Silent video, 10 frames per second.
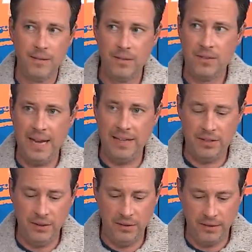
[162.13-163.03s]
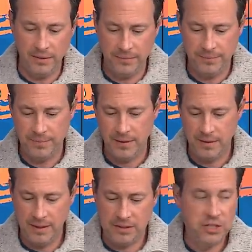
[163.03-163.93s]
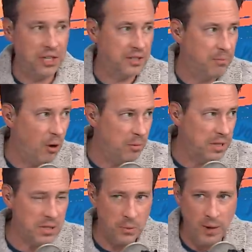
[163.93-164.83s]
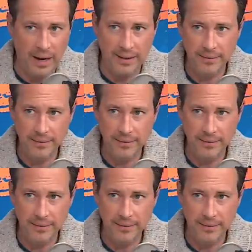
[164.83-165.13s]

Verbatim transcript: Stay tuned. It's just moments away.